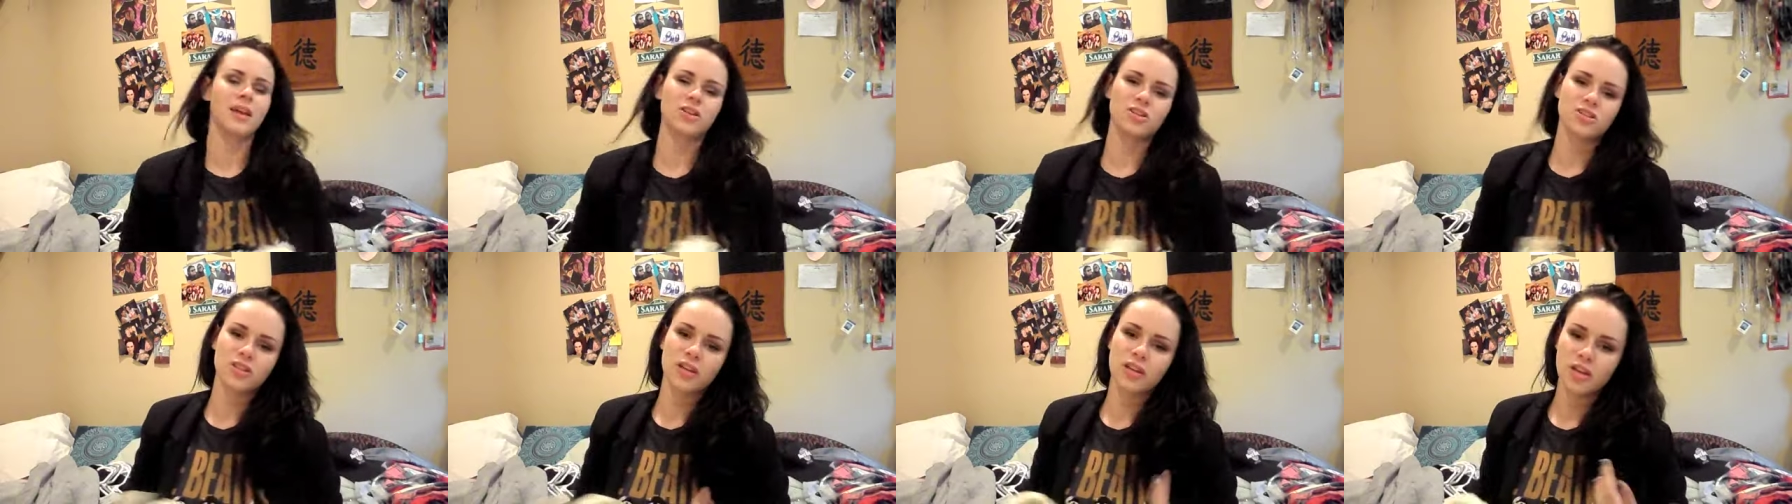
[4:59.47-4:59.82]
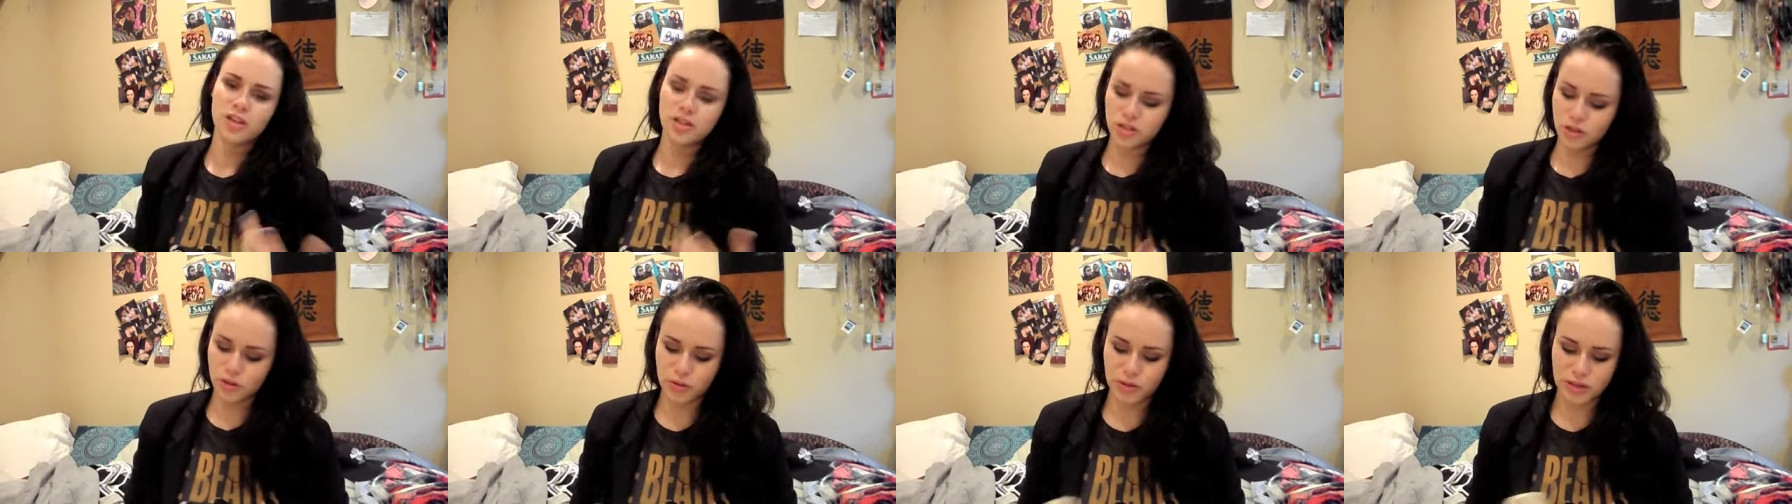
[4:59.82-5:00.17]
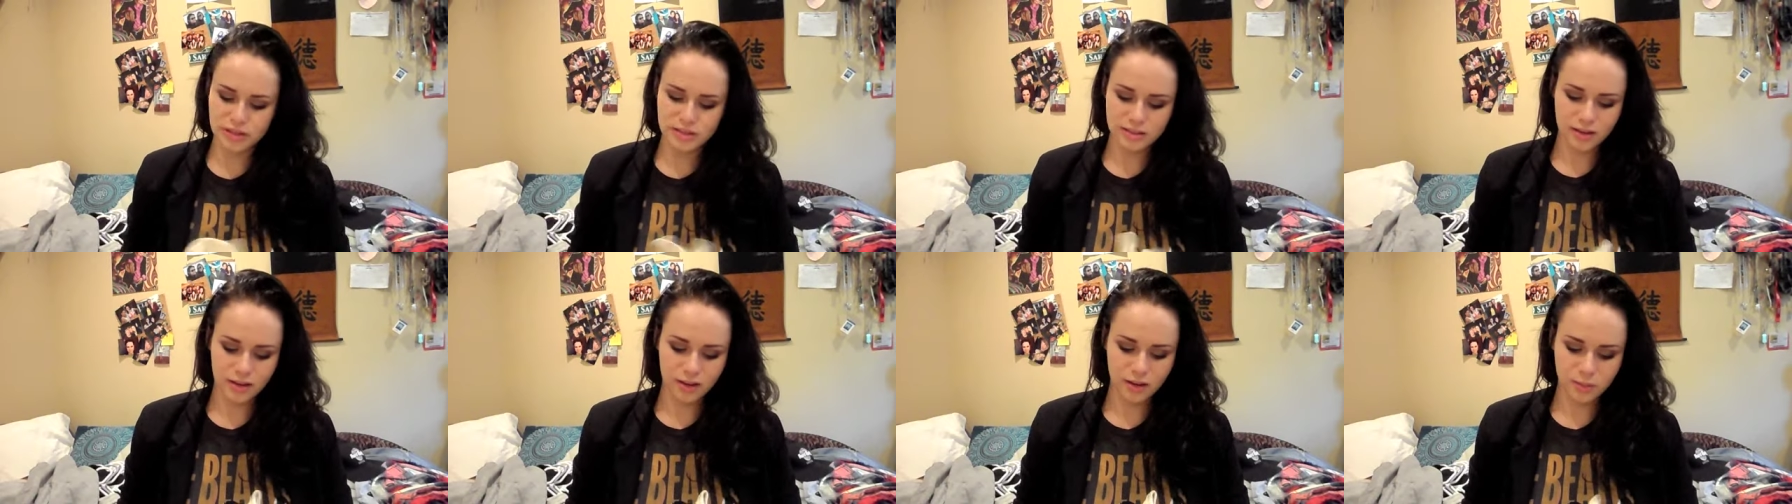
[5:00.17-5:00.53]
I just thought I'd show
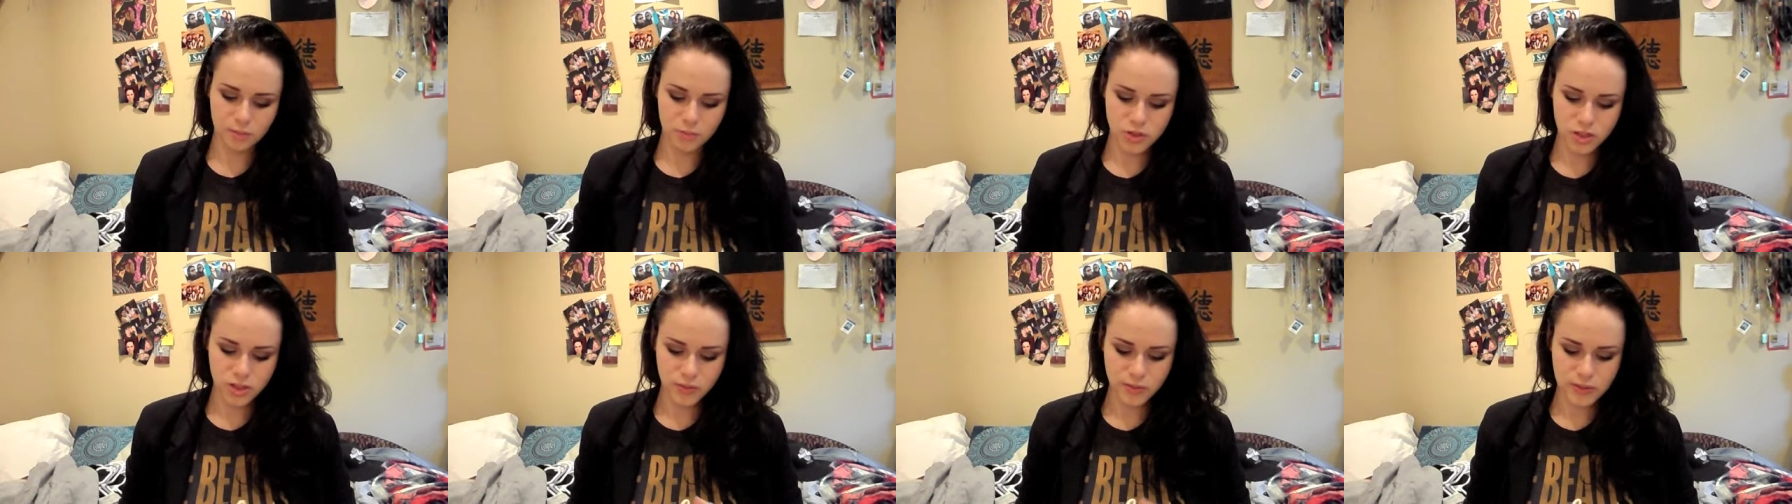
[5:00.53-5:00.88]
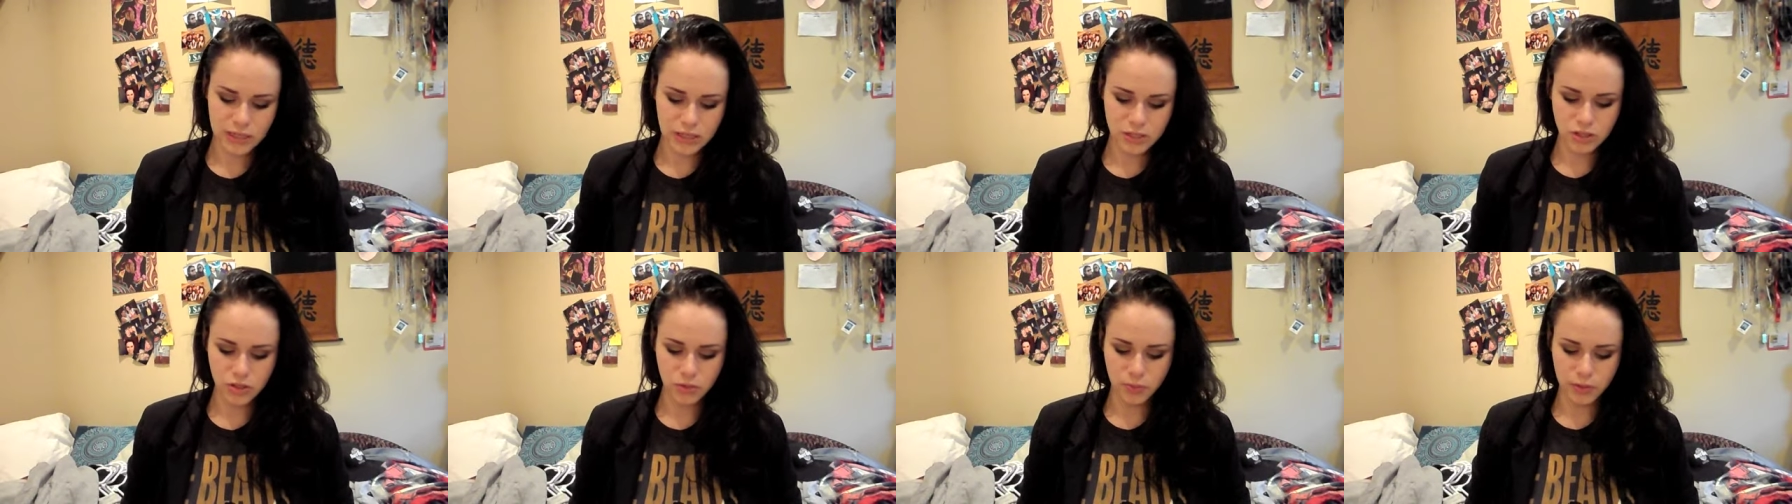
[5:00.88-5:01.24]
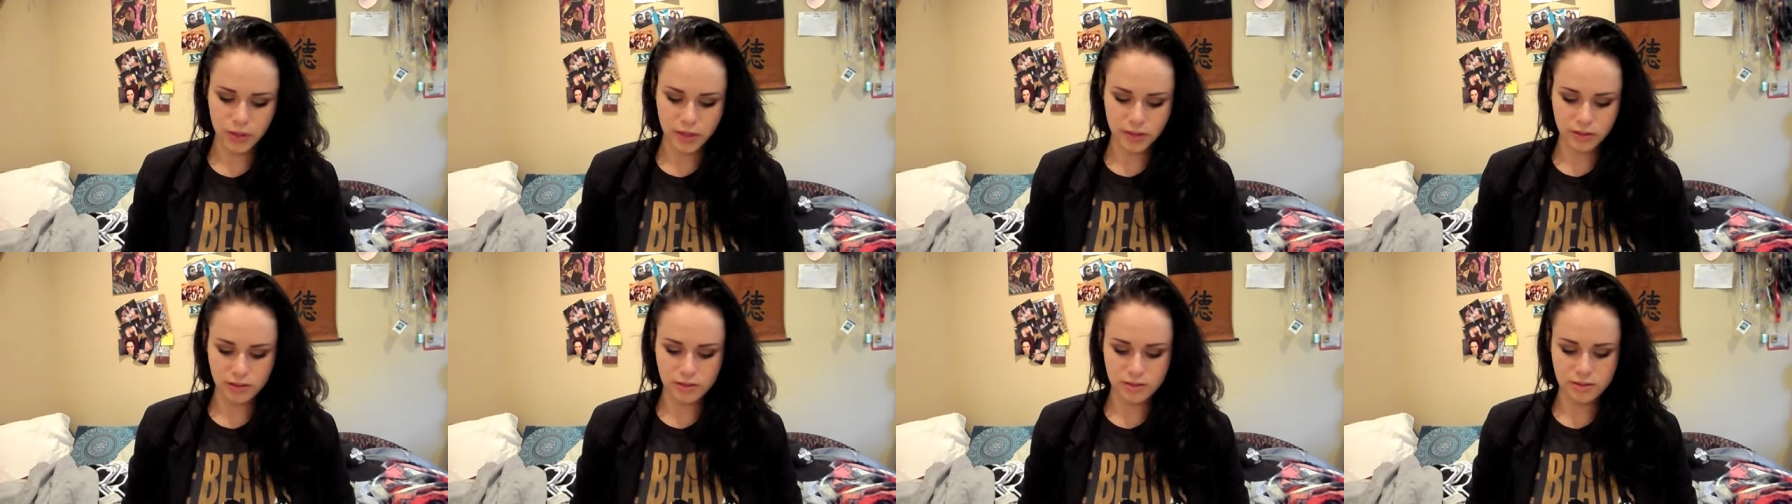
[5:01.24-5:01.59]
this. She was actually
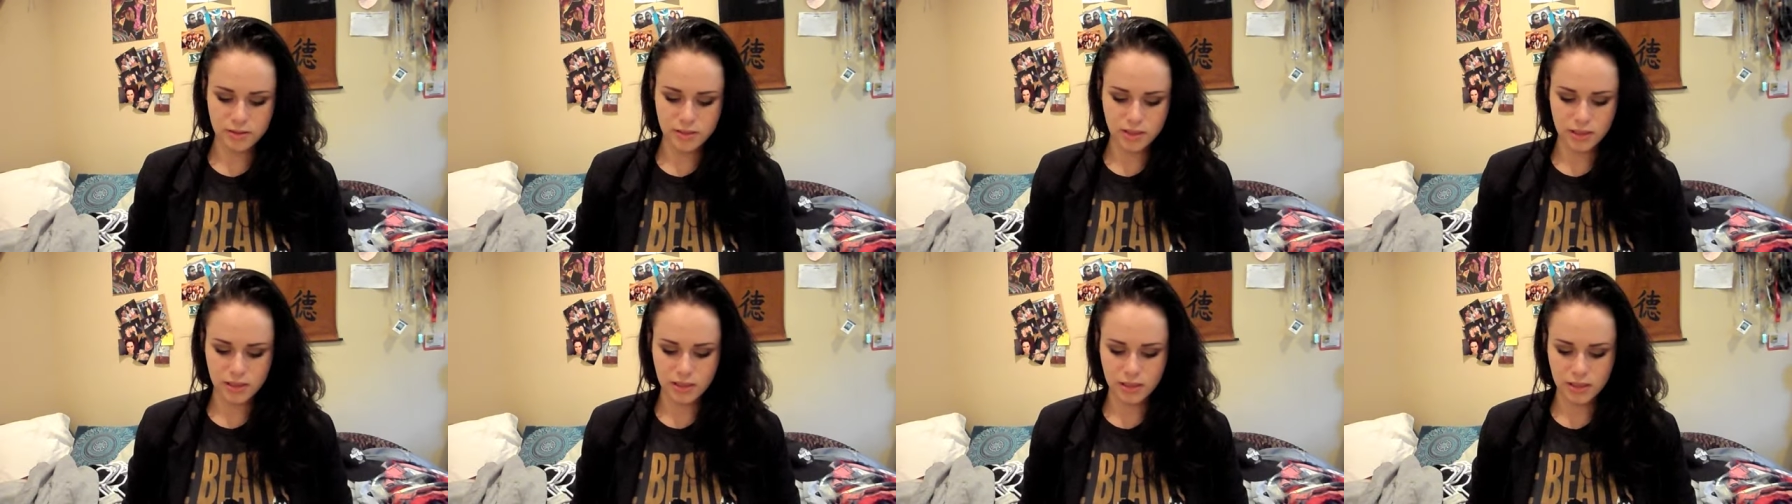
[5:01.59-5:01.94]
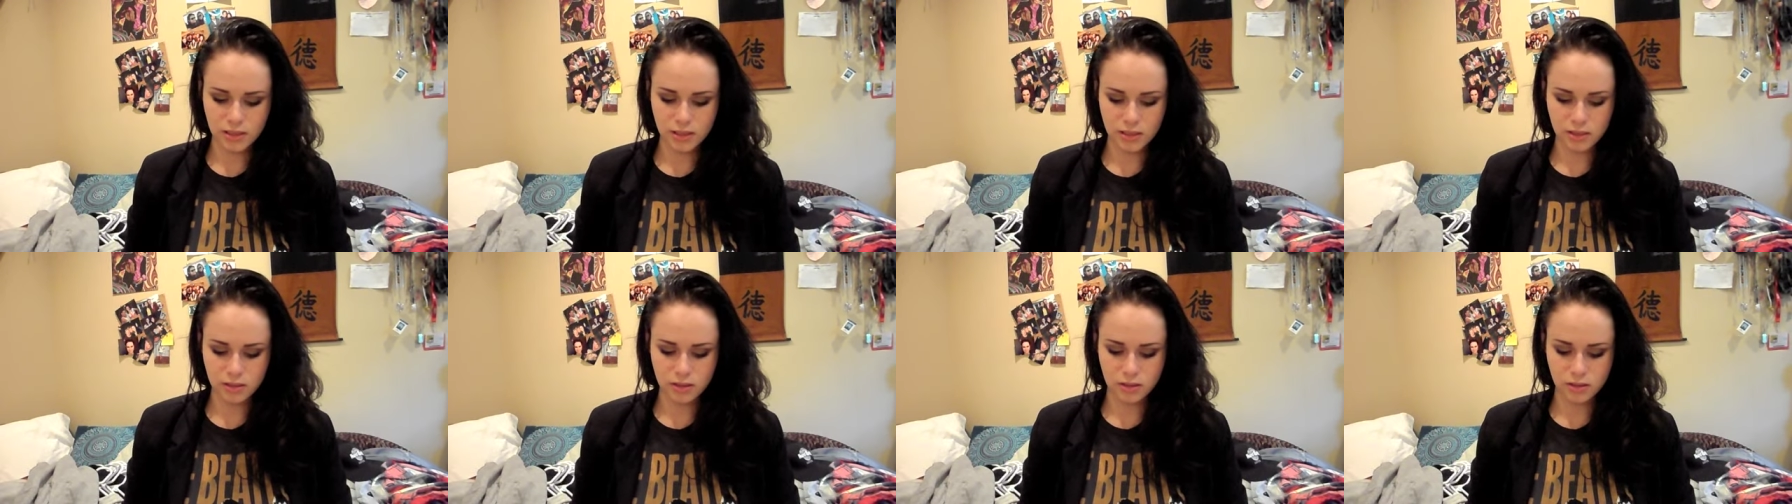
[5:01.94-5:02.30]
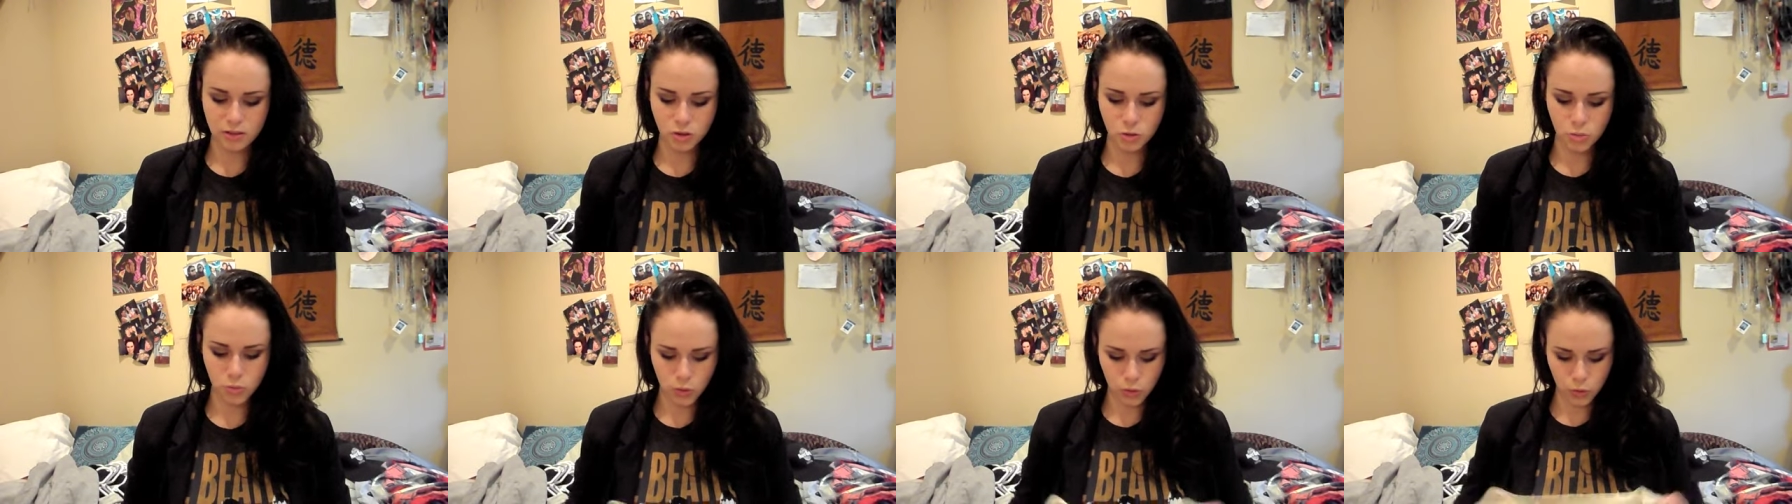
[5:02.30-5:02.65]
wearing this in
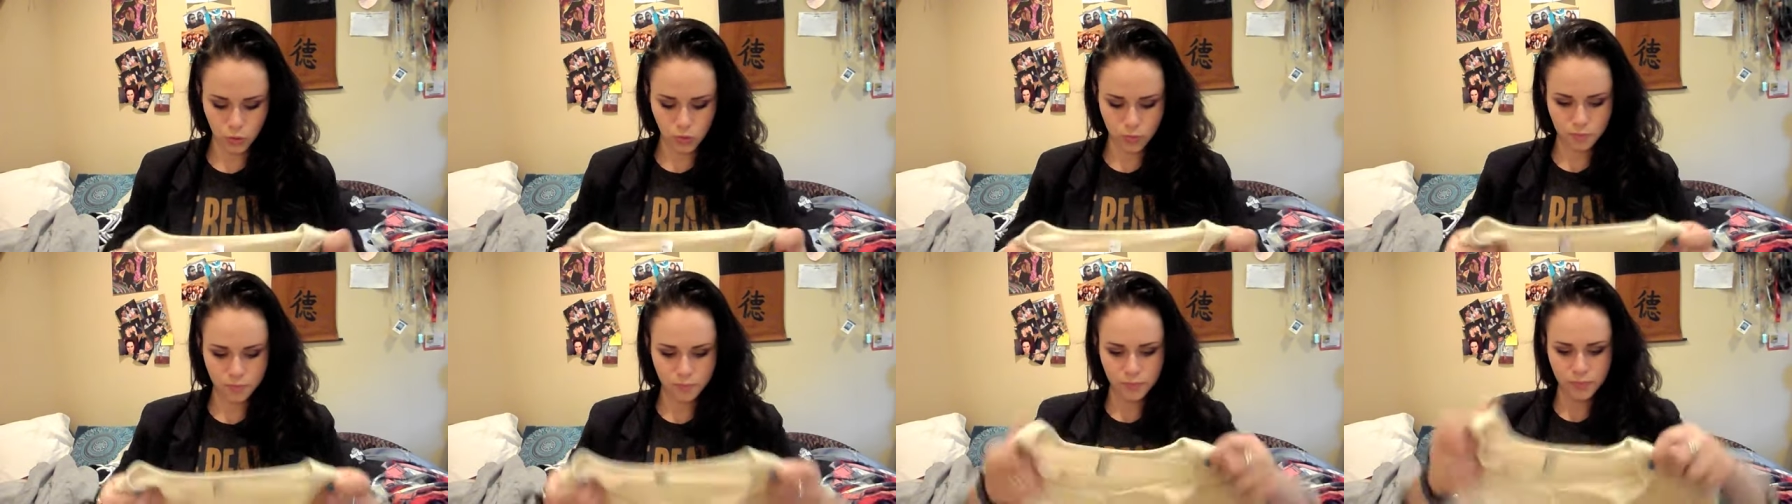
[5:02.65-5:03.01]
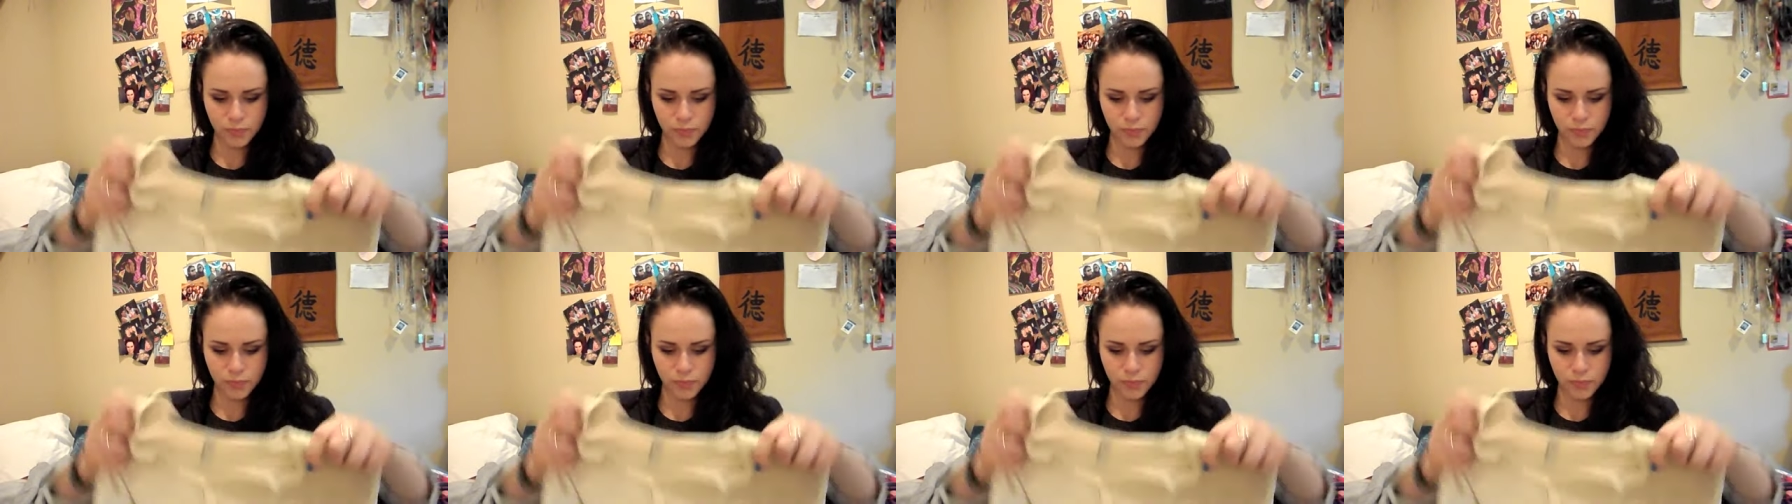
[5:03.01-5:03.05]
New Moon.